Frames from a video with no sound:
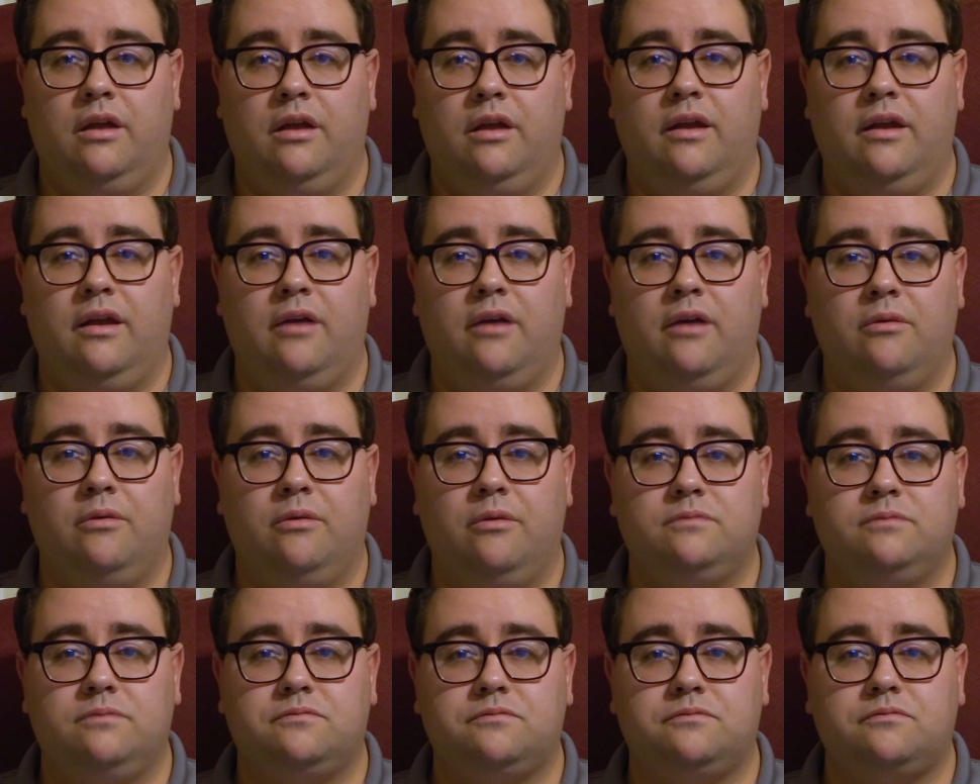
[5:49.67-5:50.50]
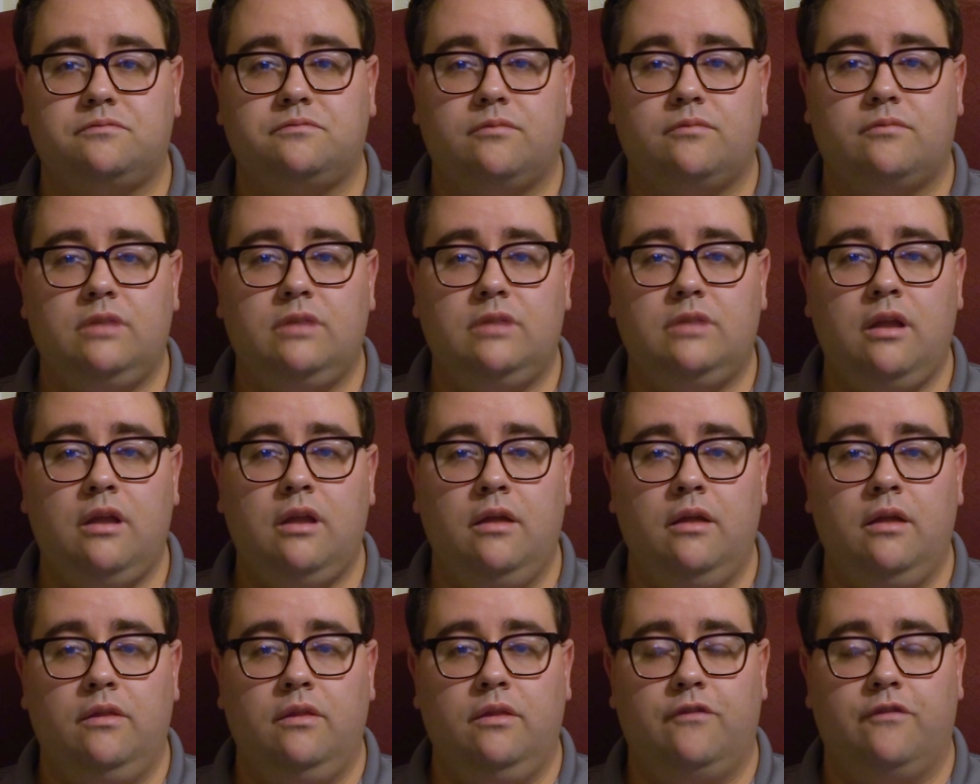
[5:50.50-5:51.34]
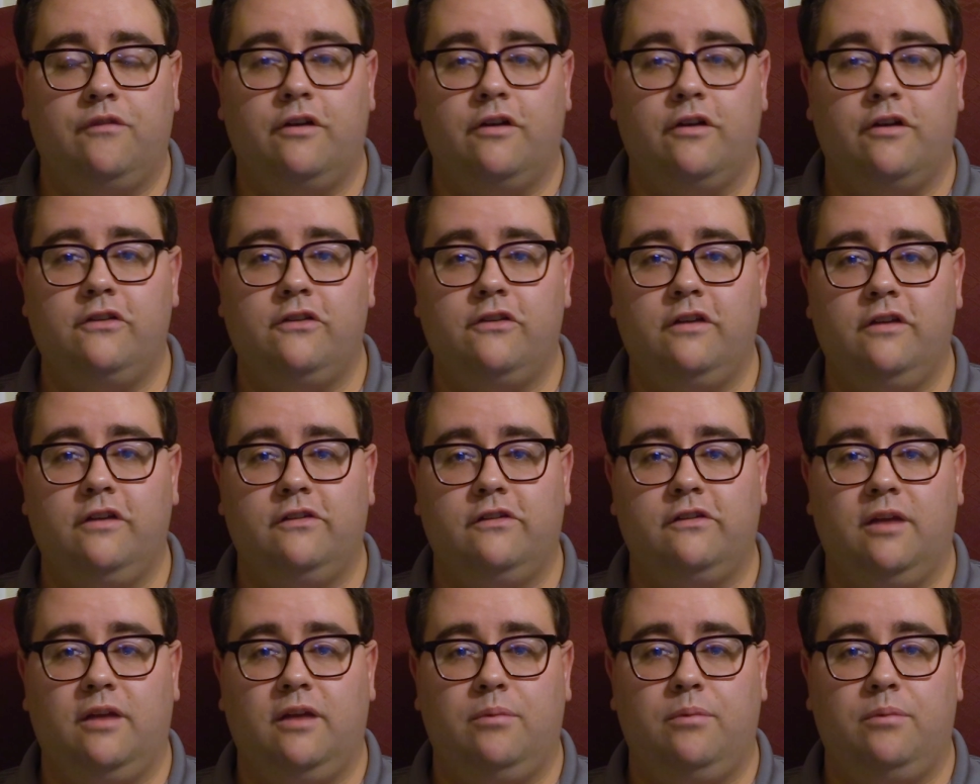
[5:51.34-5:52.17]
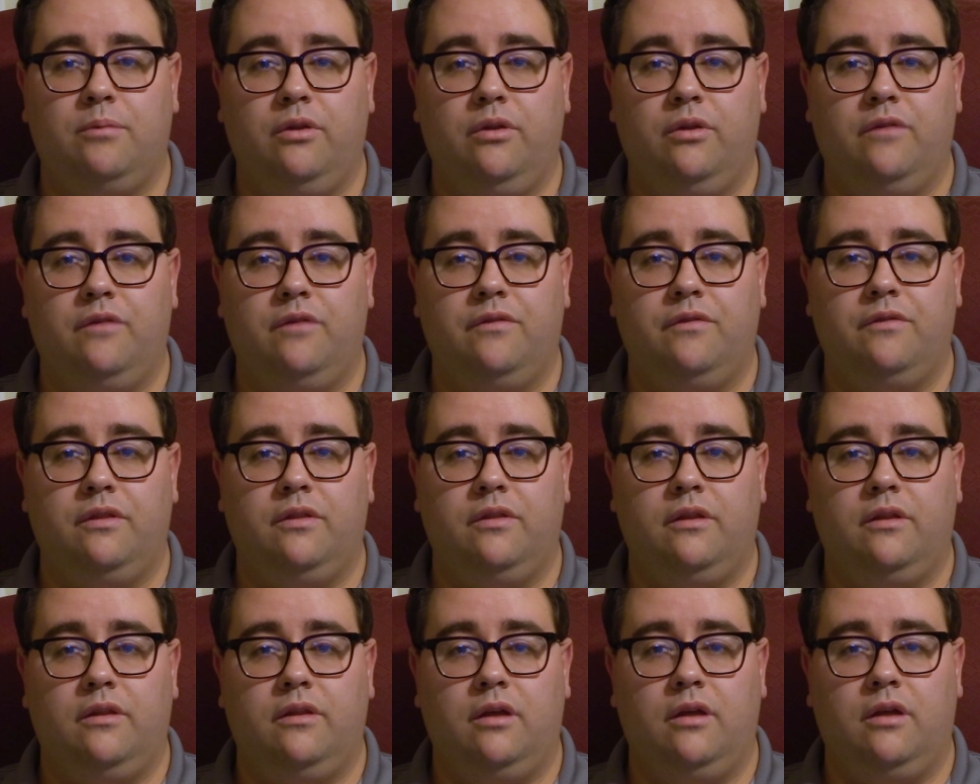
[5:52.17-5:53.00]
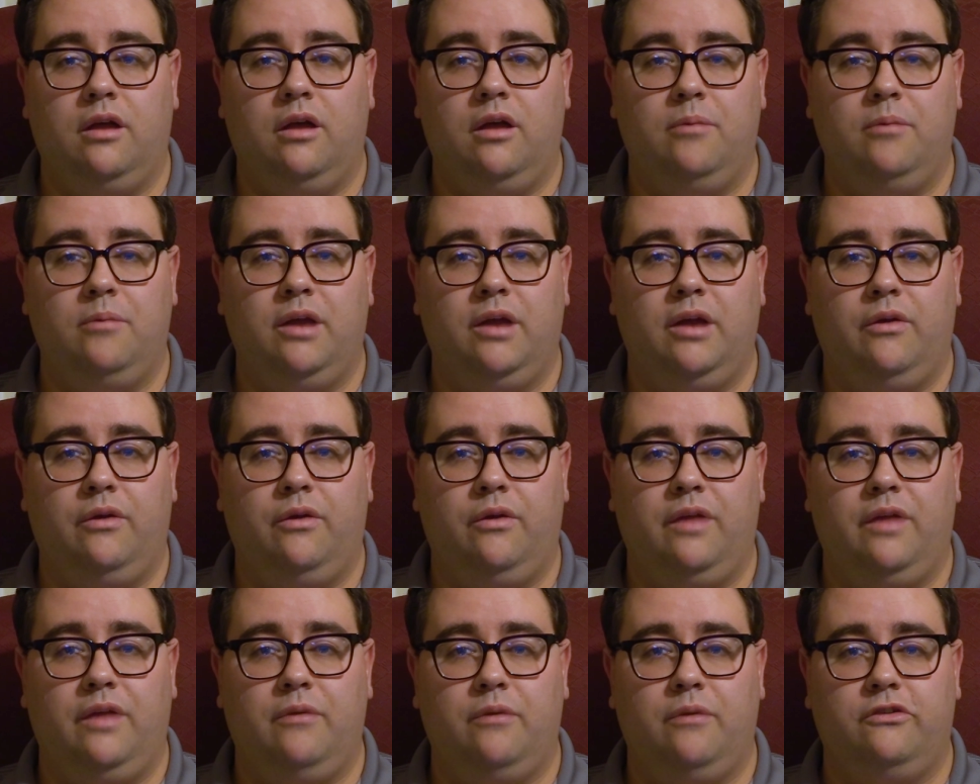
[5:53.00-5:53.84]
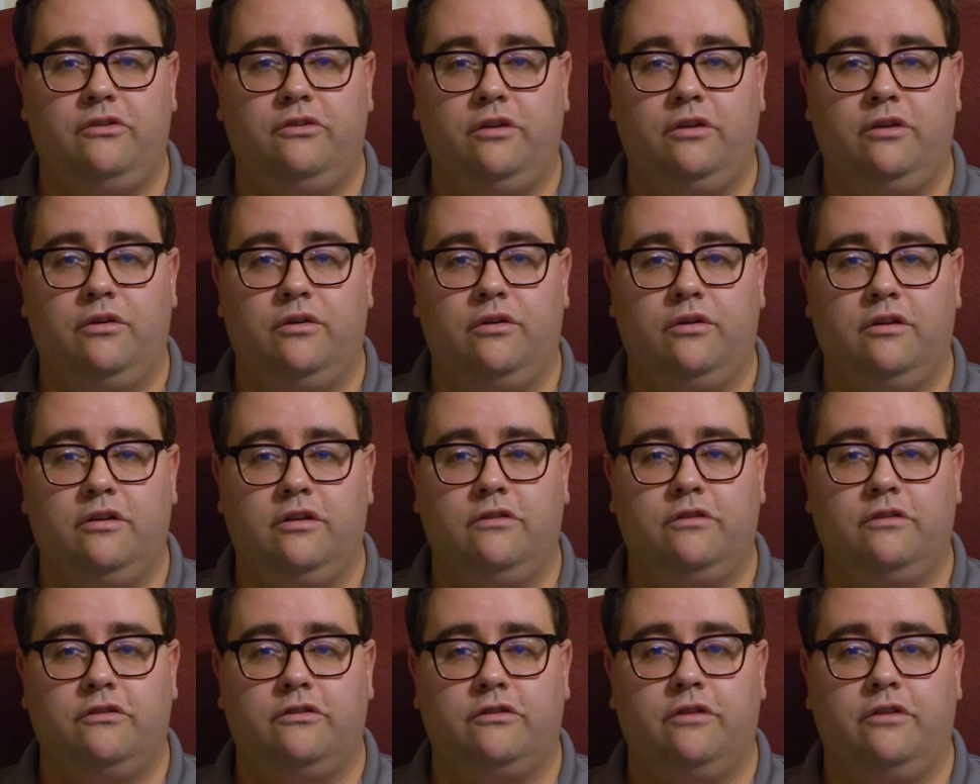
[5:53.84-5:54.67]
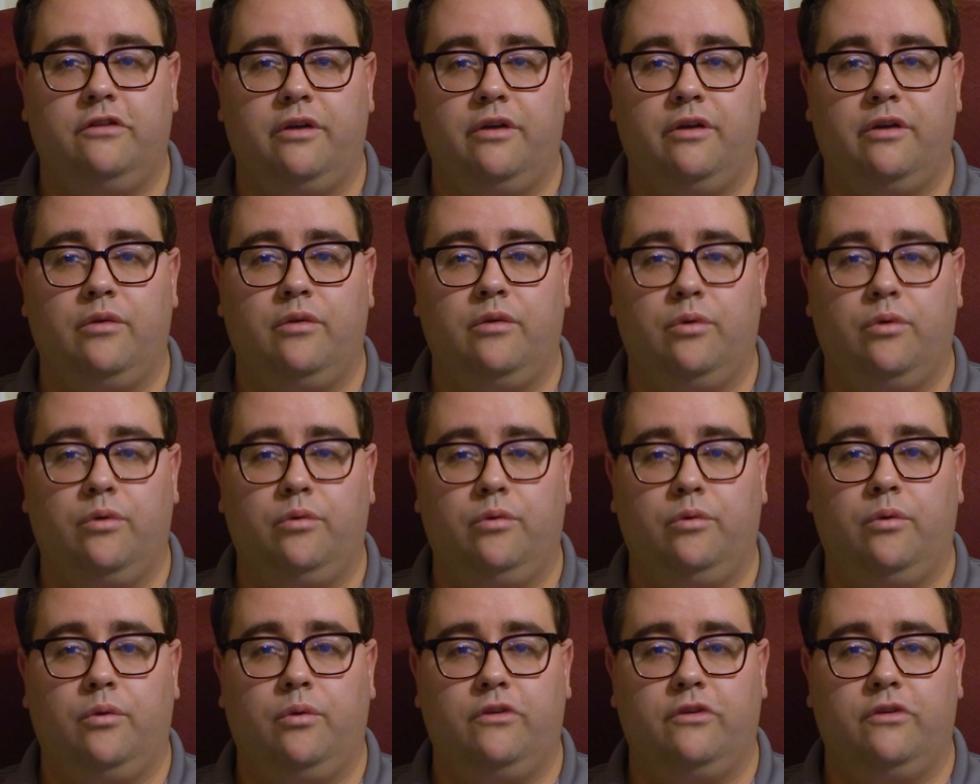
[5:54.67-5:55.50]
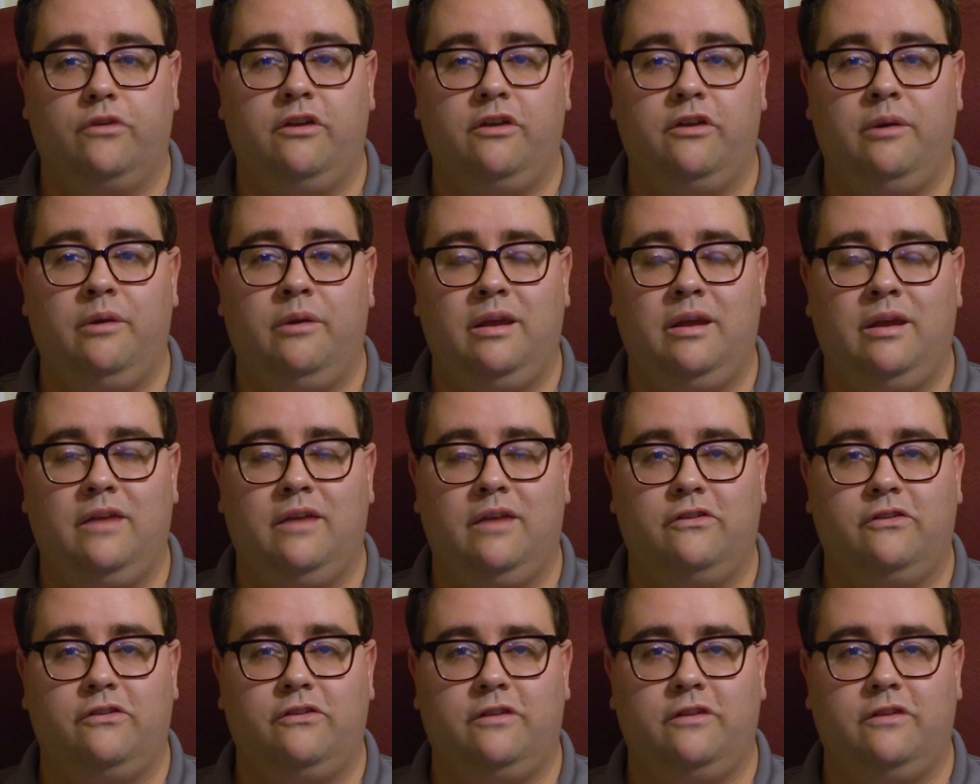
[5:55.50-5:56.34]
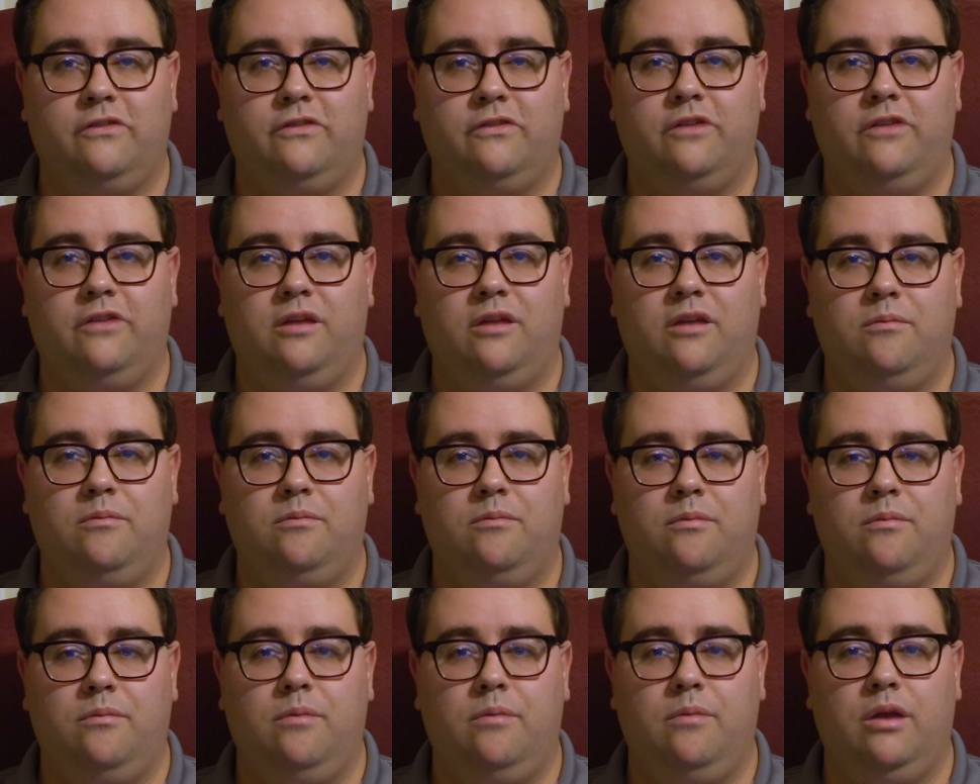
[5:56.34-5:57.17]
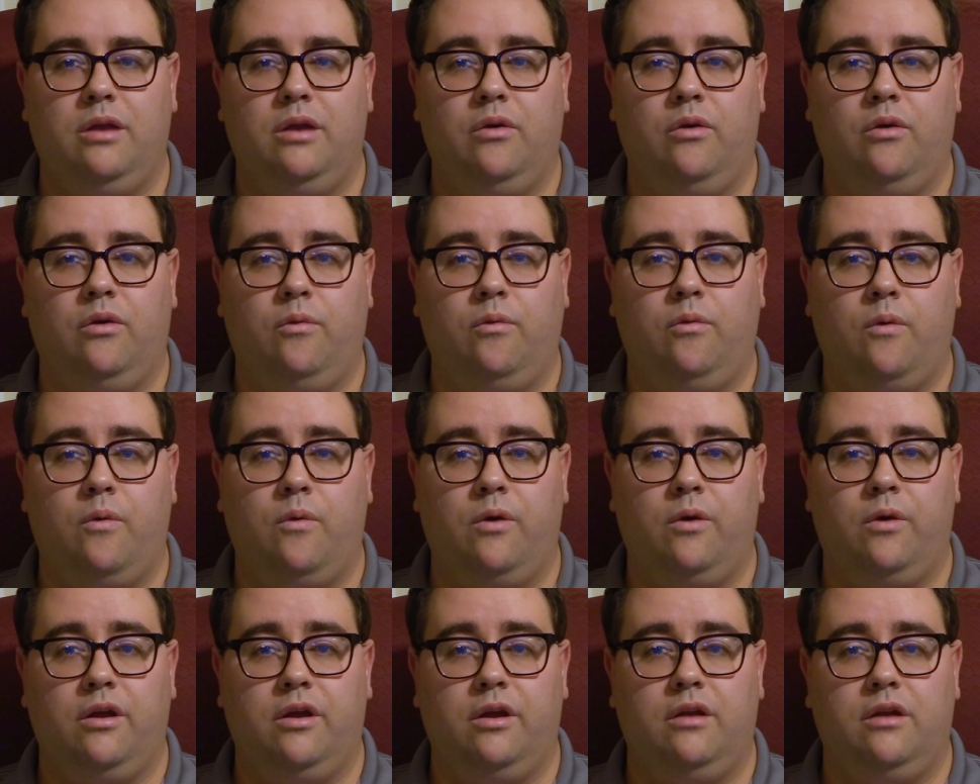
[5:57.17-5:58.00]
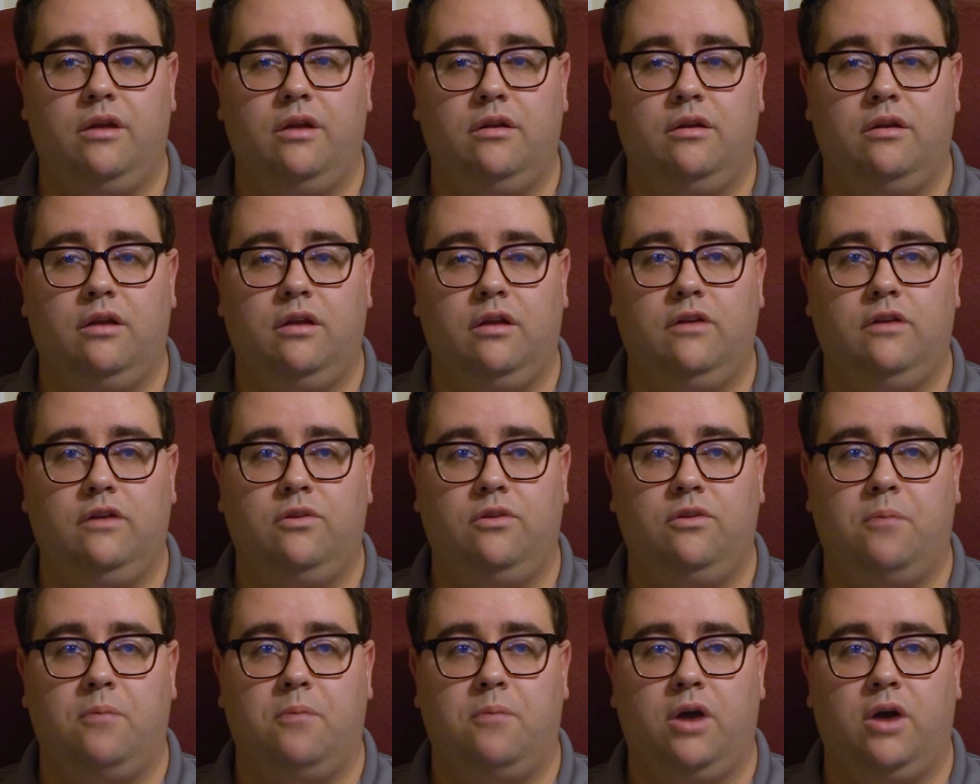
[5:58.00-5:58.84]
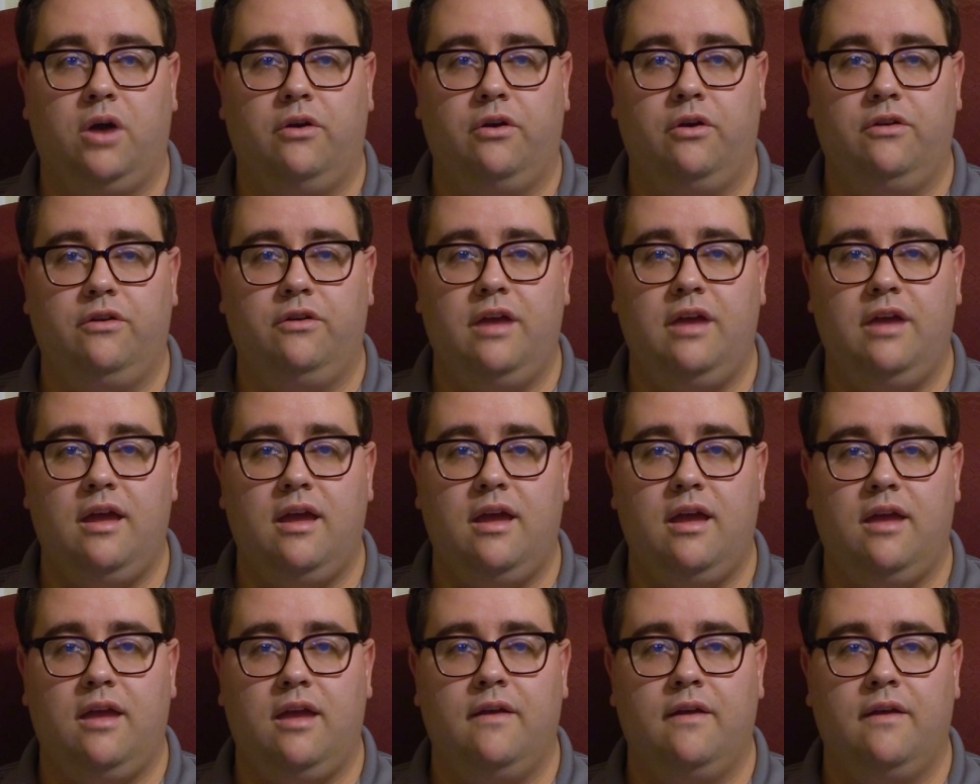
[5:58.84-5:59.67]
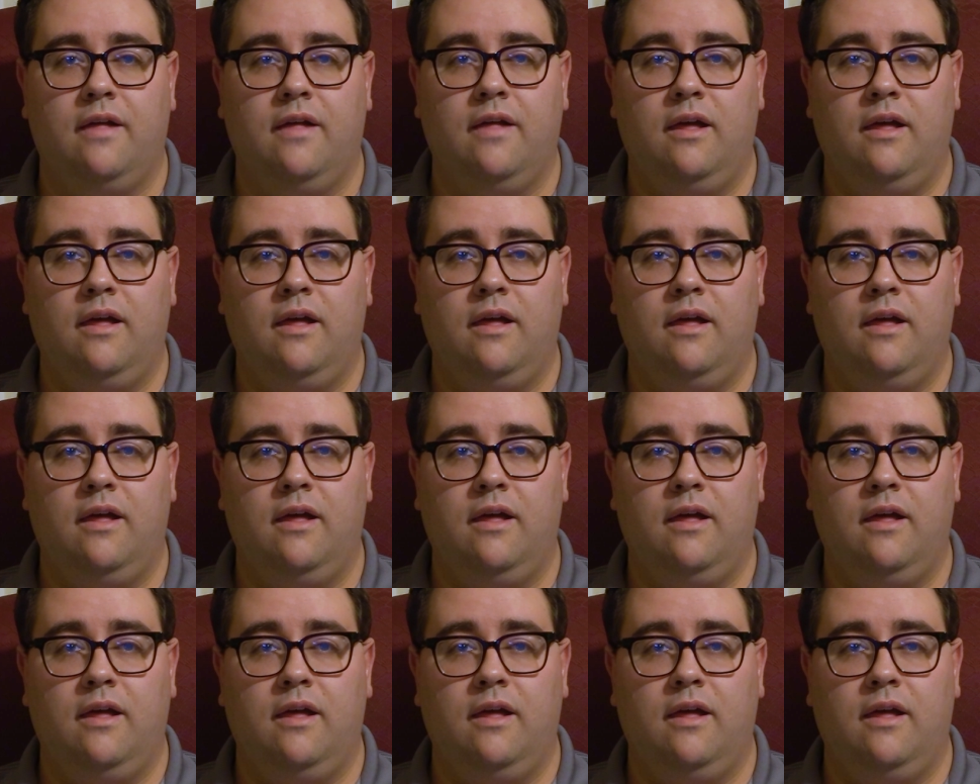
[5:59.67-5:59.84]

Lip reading: Now, the first example of a medal that was introduced during World War II and has since then been awarded into the modern day